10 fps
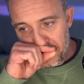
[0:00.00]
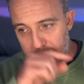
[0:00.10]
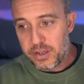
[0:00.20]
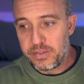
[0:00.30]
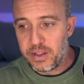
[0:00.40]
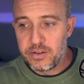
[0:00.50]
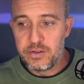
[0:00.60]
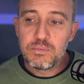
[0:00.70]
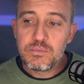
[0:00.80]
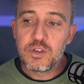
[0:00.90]
you can
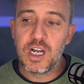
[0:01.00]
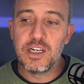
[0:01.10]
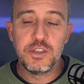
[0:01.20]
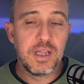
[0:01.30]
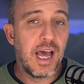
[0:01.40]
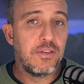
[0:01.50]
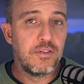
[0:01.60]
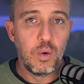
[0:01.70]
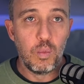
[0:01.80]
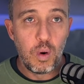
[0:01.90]
then change that
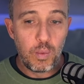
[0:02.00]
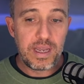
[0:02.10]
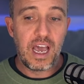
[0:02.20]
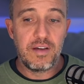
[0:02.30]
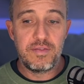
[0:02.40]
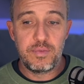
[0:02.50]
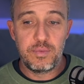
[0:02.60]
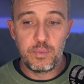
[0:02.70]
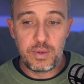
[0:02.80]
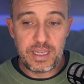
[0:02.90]
to what we have
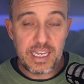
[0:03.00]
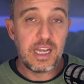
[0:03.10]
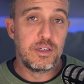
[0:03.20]
here,